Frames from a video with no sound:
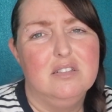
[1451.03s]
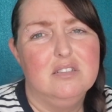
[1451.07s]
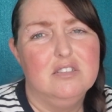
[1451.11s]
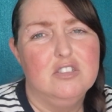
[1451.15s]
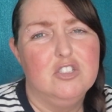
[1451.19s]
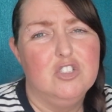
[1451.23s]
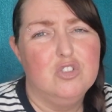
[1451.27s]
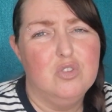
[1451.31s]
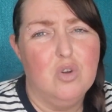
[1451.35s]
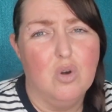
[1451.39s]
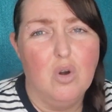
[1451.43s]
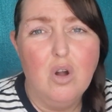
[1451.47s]

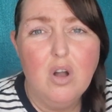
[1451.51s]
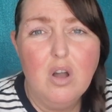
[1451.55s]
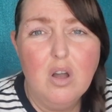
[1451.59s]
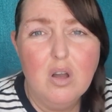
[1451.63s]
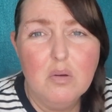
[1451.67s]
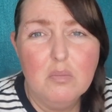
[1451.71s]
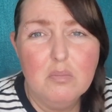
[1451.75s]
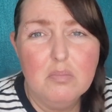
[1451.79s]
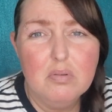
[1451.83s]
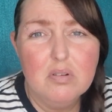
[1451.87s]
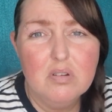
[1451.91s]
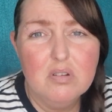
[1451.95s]

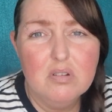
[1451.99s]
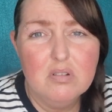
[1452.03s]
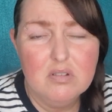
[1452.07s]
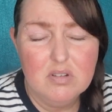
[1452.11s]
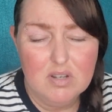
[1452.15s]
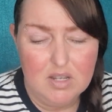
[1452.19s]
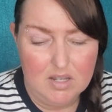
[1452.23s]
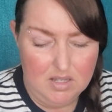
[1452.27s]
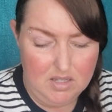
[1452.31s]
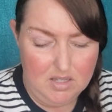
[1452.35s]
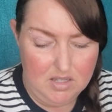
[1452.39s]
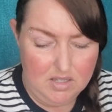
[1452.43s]
Stop,
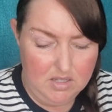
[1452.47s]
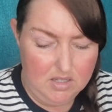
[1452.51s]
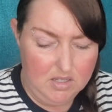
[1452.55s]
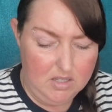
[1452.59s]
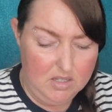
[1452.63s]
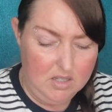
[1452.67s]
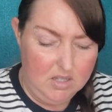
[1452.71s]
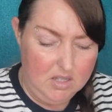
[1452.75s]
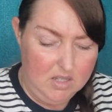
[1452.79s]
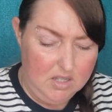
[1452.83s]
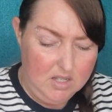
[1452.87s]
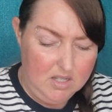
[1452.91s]
right?
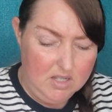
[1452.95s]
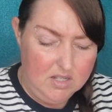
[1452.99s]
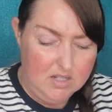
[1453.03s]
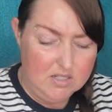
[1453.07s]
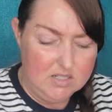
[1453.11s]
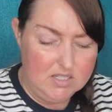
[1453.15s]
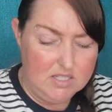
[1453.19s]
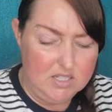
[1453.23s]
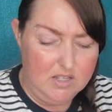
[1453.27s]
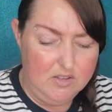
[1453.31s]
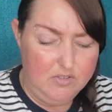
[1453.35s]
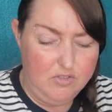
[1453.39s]

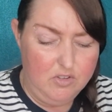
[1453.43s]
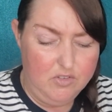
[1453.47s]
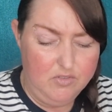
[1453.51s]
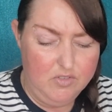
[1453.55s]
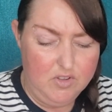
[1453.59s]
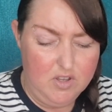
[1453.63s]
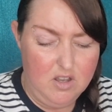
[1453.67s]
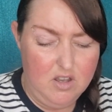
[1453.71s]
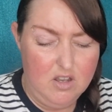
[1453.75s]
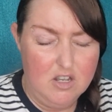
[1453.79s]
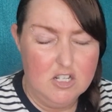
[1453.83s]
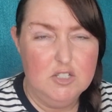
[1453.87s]
See, if you've
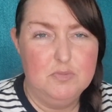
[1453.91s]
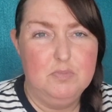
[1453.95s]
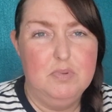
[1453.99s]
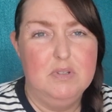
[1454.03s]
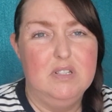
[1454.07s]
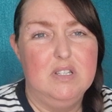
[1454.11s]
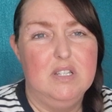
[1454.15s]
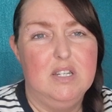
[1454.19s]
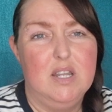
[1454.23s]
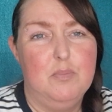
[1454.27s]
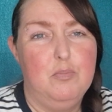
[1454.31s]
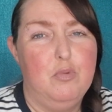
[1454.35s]
got a
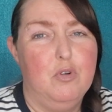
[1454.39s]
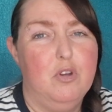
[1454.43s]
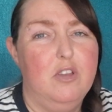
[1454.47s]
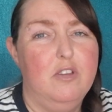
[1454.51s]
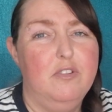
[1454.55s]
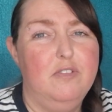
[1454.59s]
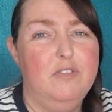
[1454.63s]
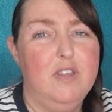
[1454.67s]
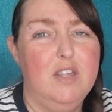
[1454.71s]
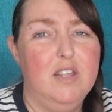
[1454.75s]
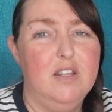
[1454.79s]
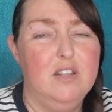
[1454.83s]
husband or a
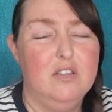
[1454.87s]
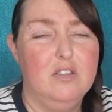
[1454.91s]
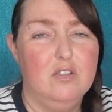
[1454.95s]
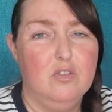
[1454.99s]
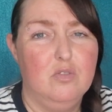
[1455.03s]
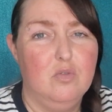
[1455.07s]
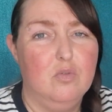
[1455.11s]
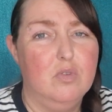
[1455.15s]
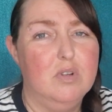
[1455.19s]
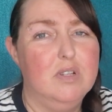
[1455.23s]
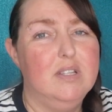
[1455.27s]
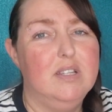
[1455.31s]
boyfriend,
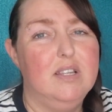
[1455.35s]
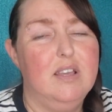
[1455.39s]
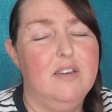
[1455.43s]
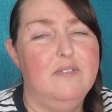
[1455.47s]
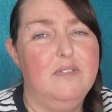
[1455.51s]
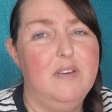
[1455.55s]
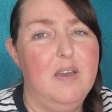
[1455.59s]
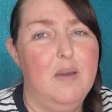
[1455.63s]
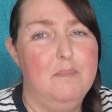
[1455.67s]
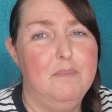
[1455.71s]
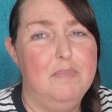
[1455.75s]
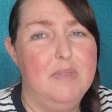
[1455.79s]
go and give
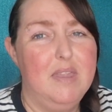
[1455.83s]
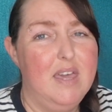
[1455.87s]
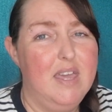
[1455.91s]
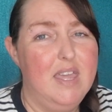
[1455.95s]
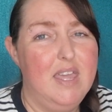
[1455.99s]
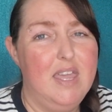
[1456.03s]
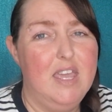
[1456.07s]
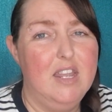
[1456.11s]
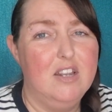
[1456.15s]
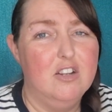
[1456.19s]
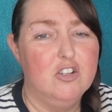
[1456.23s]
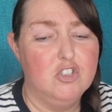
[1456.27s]
him that
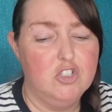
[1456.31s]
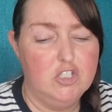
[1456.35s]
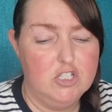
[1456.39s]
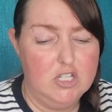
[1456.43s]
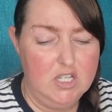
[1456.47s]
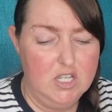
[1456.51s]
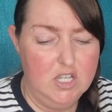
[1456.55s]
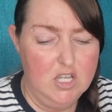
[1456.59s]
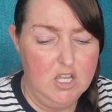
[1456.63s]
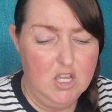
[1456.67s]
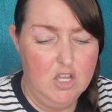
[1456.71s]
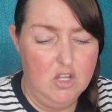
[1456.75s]
energy.